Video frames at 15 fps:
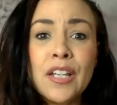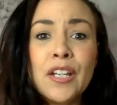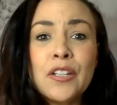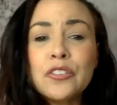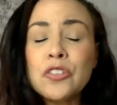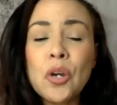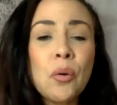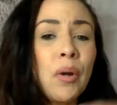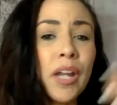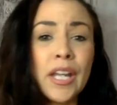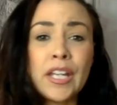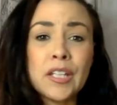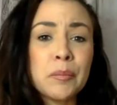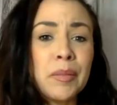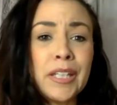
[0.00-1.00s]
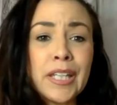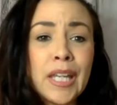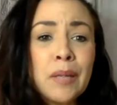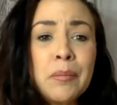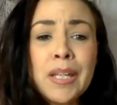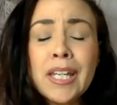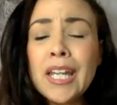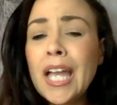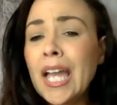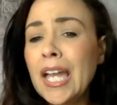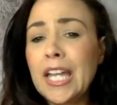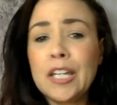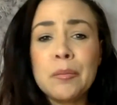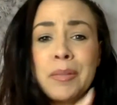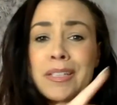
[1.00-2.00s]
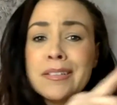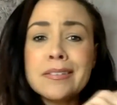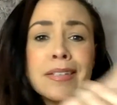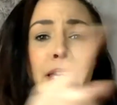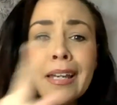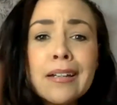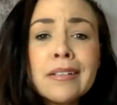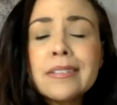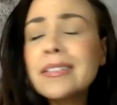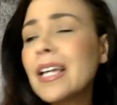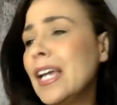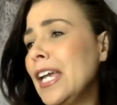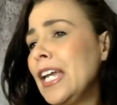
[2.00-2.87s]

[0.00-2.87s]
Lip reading: So it could be gaming, it could be sales,